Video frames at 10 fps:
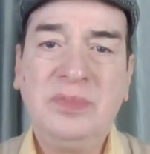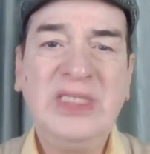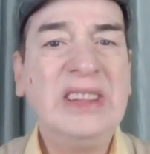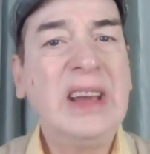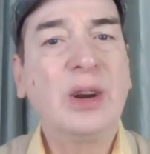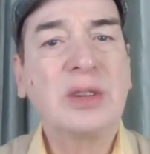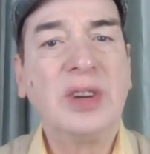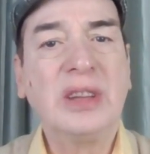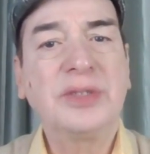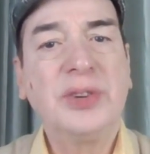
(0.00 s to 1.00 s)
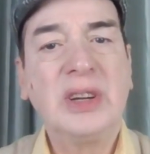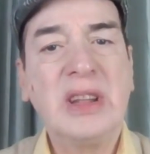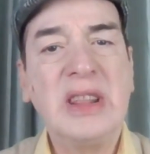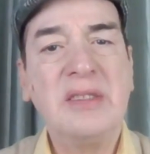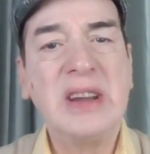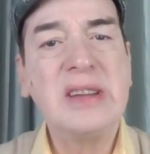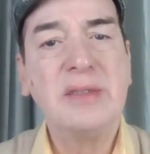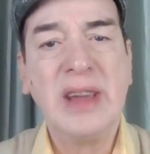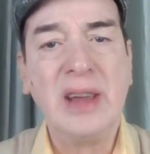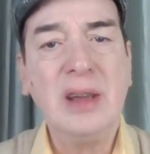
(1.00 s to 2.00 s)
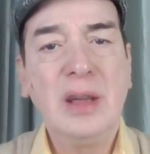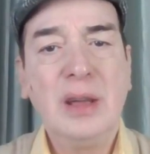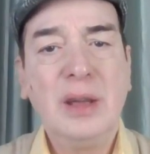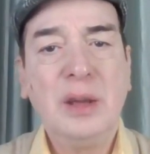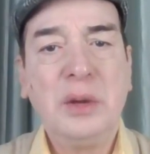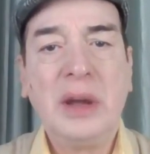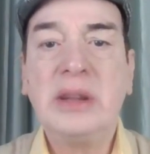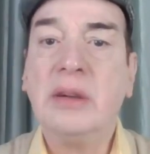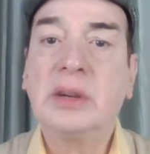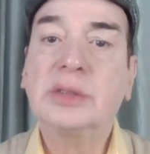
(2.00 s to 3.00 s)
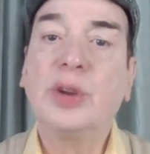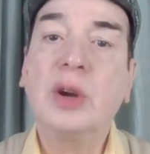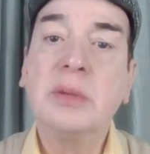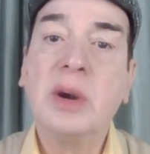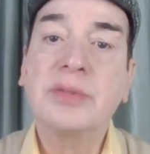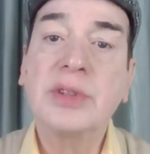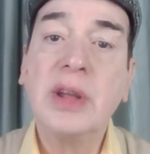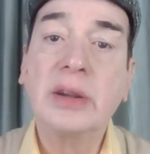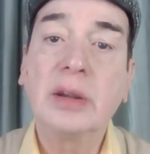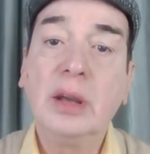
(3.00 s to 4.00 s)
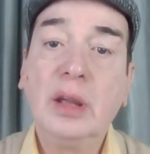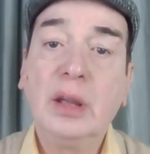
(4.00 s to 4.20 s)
Then they got transferred and they went away. I never saw him after that.